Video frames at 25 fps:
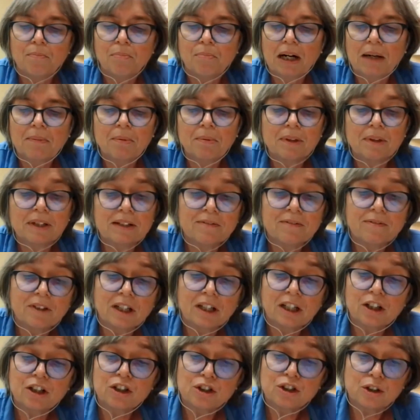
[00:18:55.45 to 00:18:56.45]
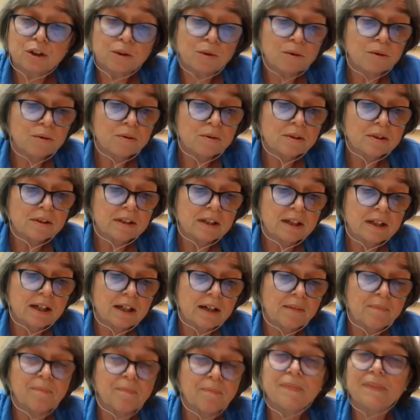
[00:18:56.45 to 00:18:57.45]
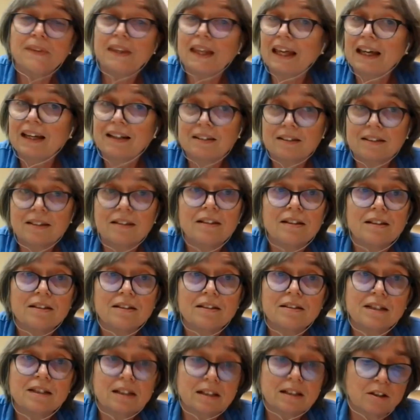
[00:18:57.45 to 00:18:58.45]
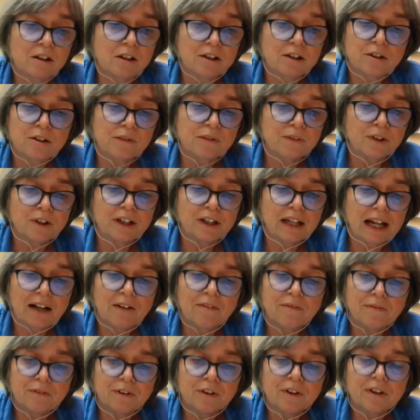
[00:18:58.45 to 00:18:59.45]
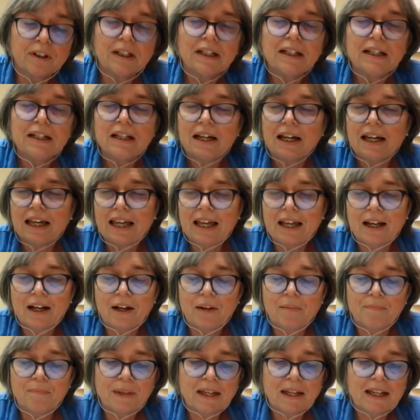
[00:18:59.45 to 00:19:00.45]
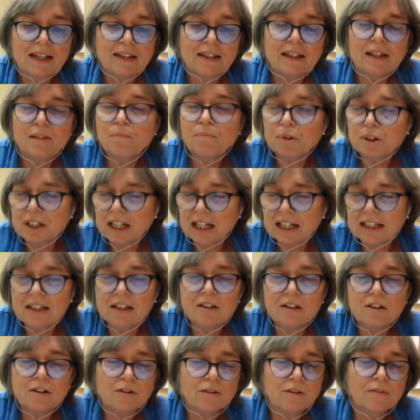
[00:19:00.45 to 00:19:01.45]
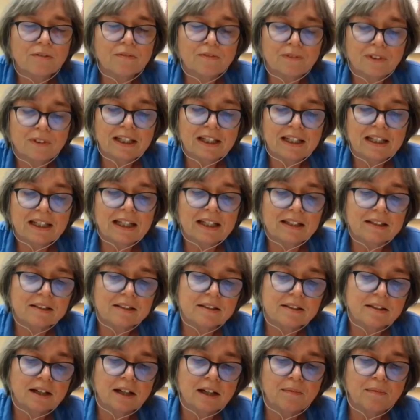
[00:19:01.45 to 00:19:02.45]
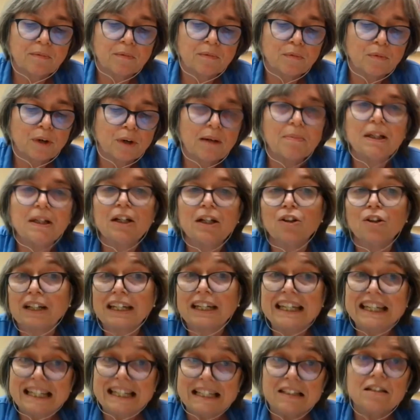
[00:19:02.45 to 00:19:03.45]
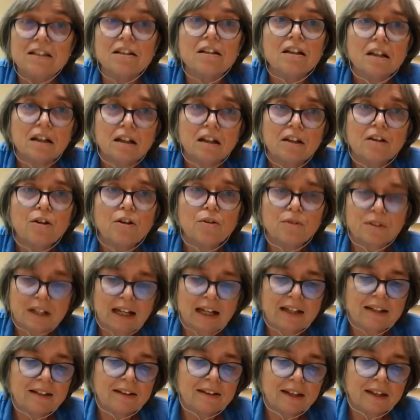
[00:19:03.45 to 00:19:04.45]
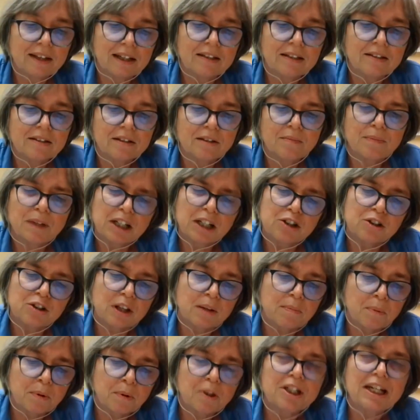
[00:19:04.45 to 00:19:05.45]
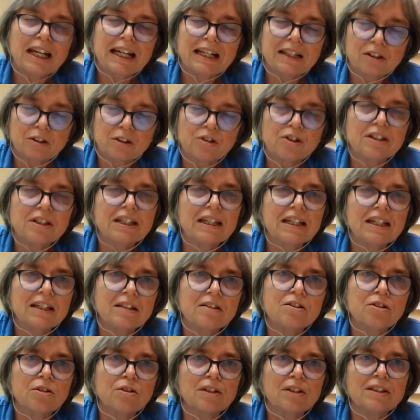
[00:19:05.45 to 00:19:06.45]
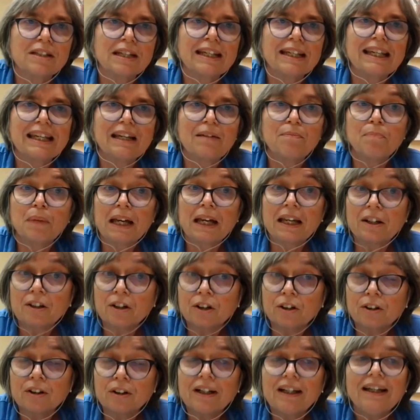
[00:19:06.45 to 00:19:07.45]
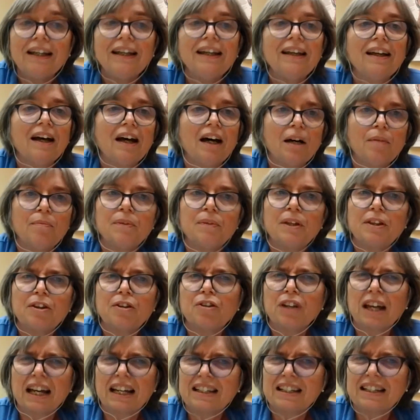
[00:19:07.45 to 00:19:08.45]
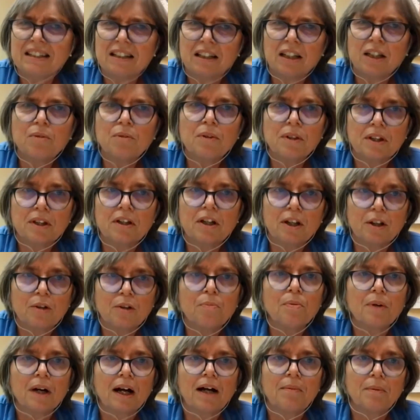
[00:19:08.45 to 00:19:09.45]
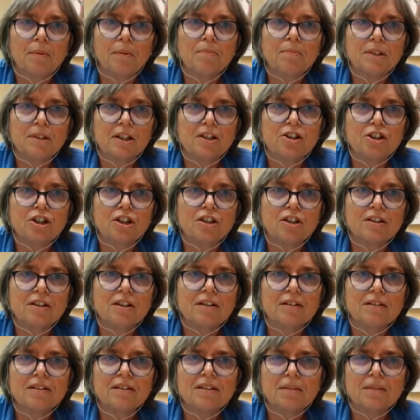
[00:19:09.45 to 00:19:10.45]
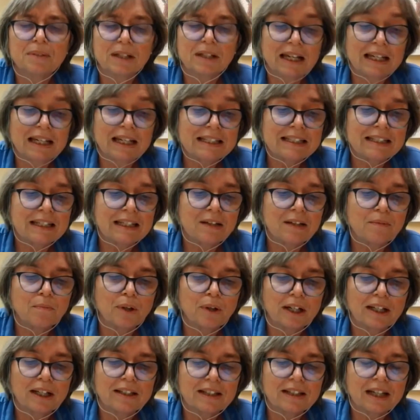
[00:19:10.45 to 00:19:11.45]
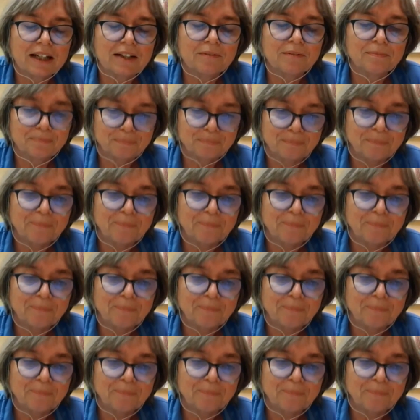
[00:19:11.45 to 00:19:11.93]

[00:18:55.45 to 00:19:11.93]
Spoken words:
Properly fitting shoes, that is also very helpful. And then protecting their against rubbing or heat, those kind of things, to make sure they protect their skin. So as they get better, that they're not dealing with another problem, such as some kind of skin breakdown.